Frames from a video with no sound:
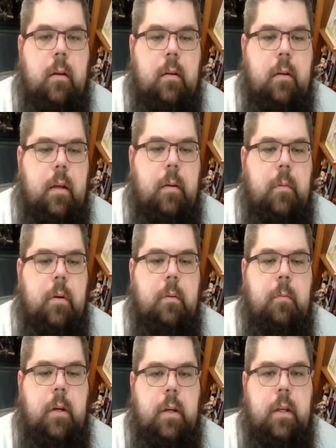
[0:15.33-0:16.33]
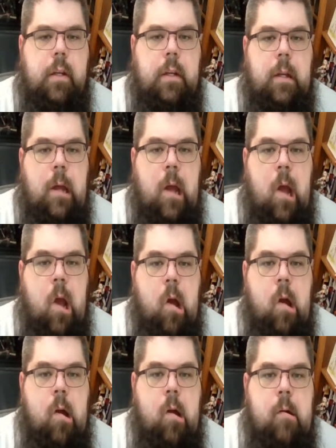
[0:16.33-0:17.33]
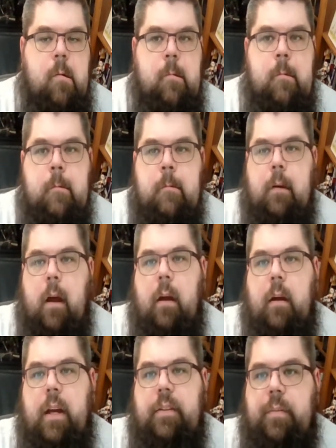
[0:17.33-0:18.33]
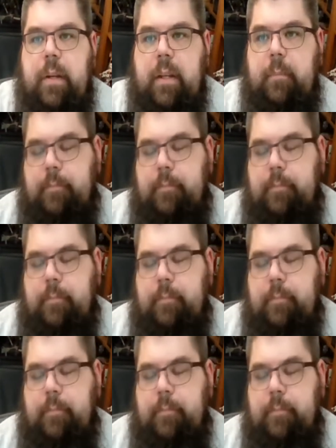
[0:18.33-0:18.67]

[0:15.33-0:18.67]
Yeah, we're working. Alright, sweet.